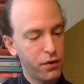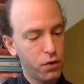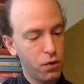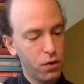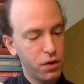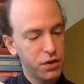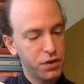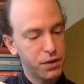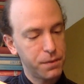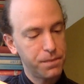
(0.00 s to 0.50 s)
of
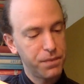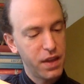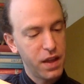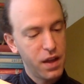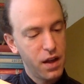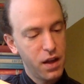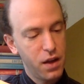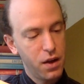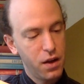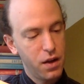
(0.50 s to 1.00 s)
course,
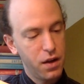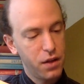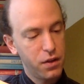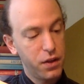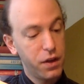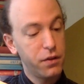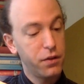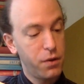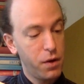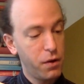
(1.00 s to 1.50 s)

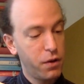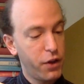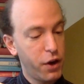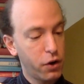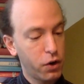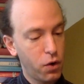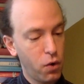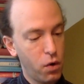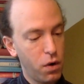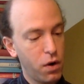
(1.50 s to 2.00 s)

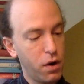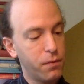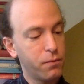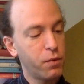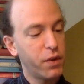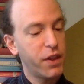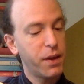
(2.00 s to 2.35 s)
their course